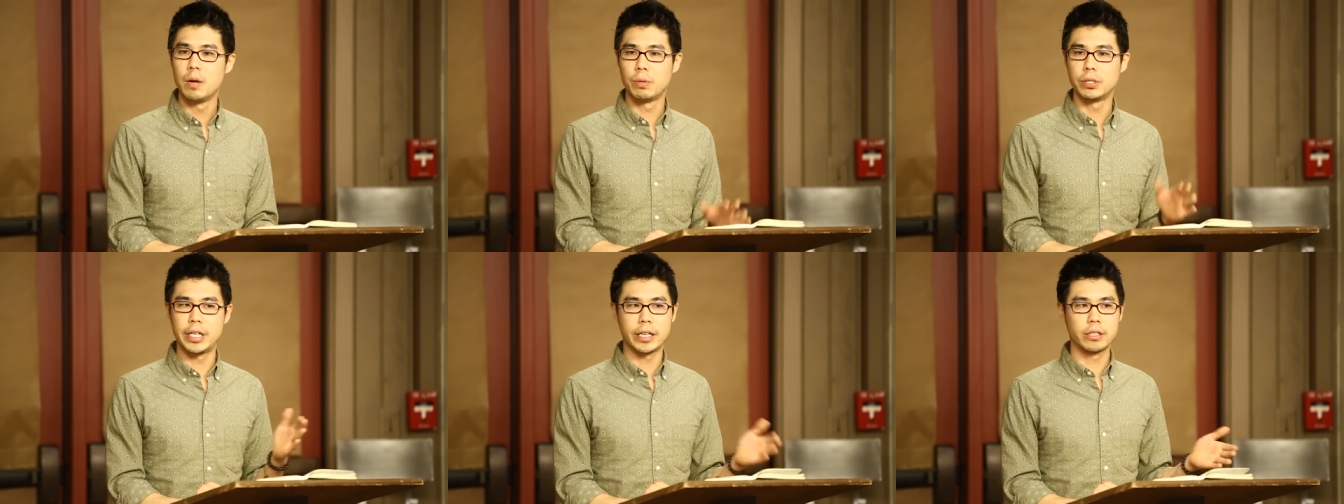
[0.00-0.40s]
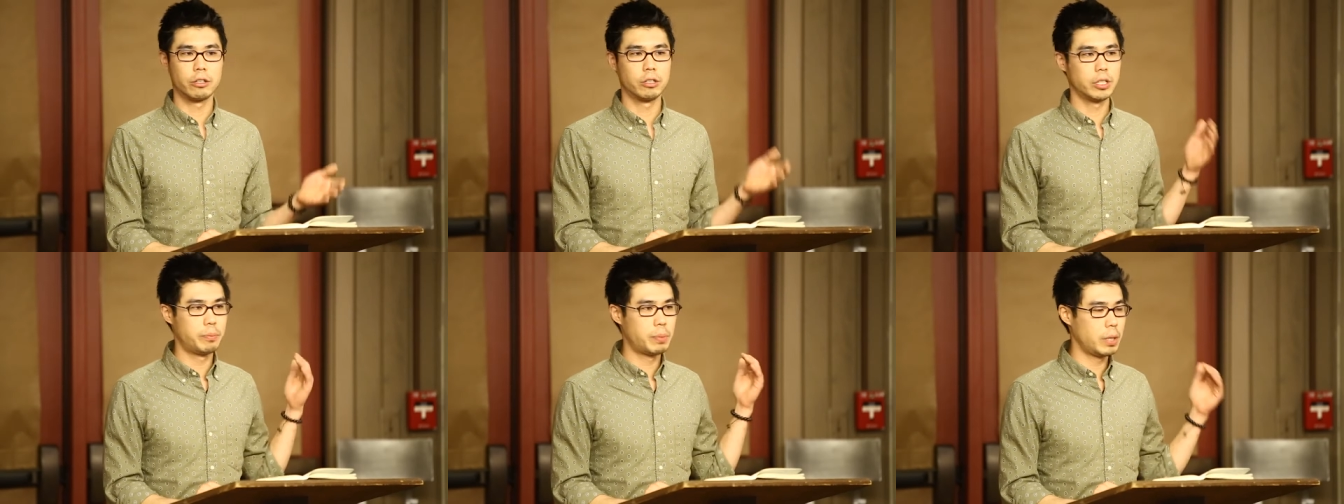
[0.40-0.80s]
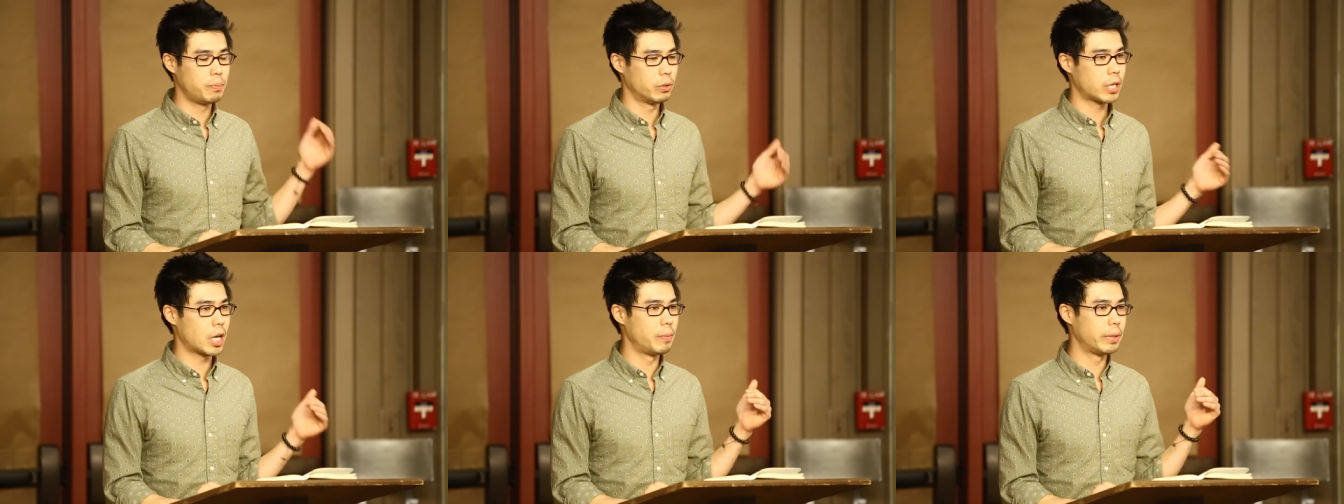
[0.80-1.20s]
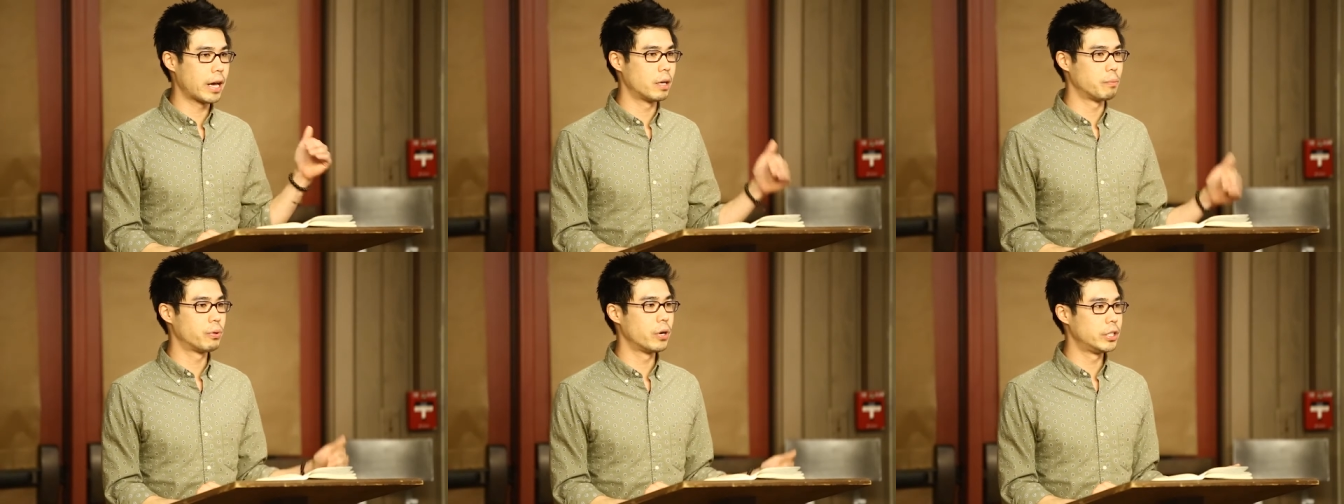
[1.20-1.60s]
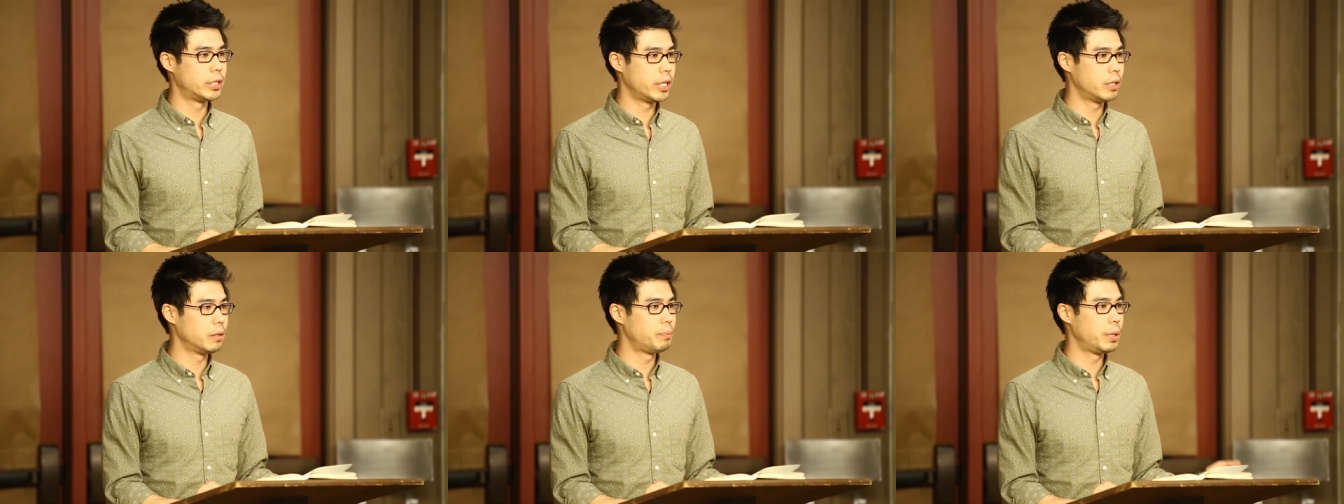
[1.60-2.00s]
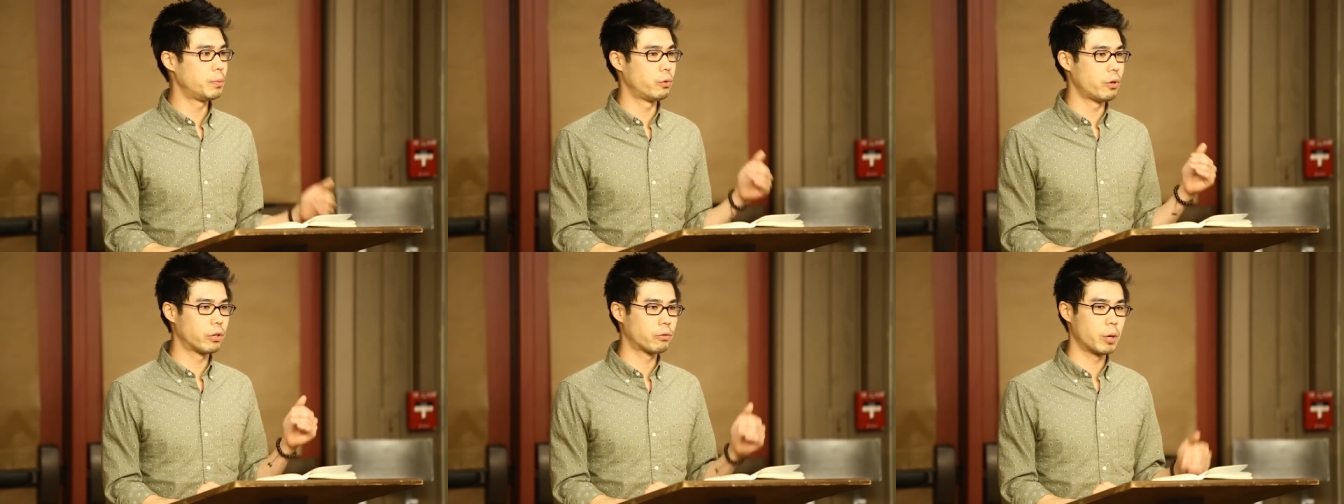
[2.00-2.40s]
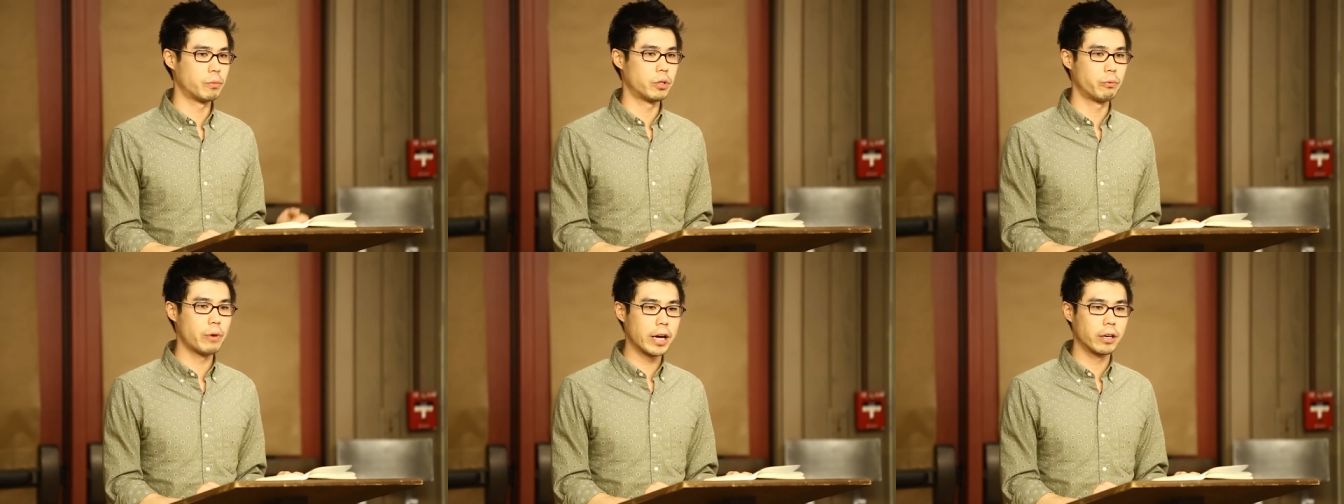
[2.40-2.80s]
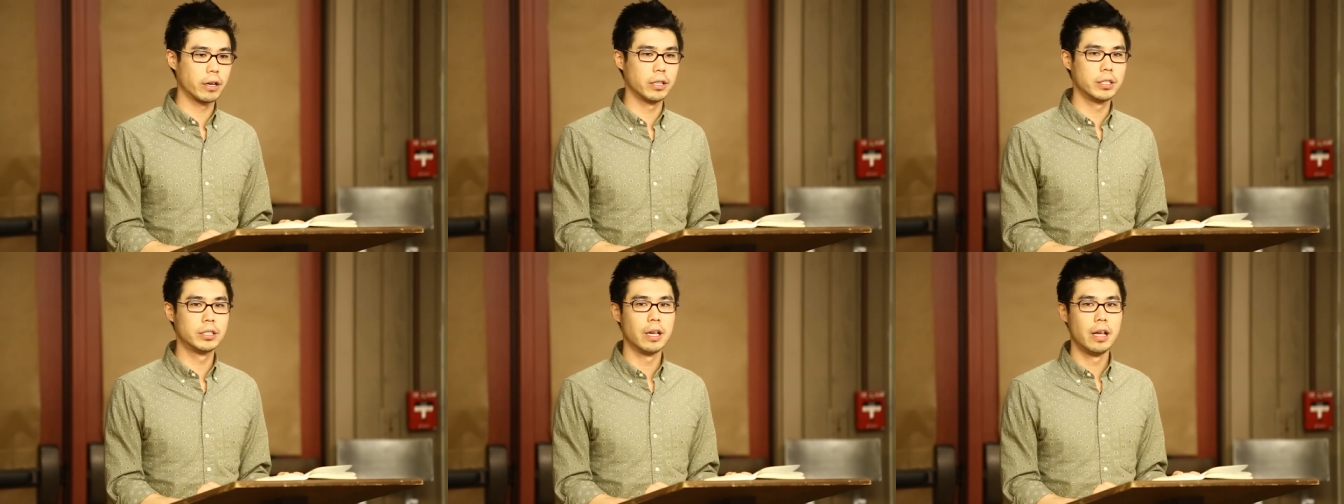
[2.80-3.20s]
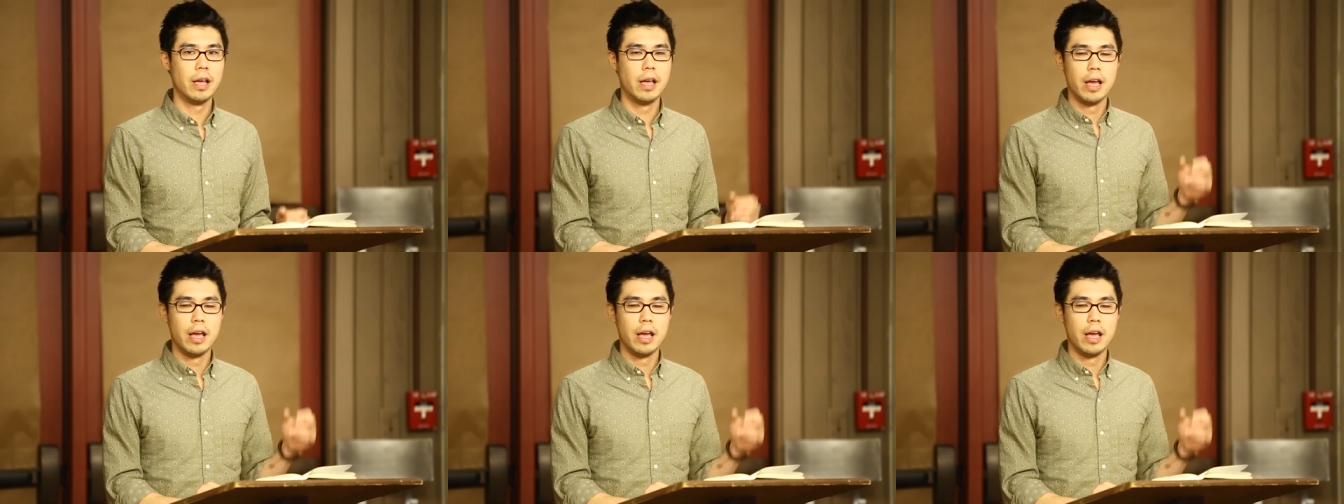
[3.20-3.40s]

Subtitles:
particularly people coming out of prison, people with criminal records.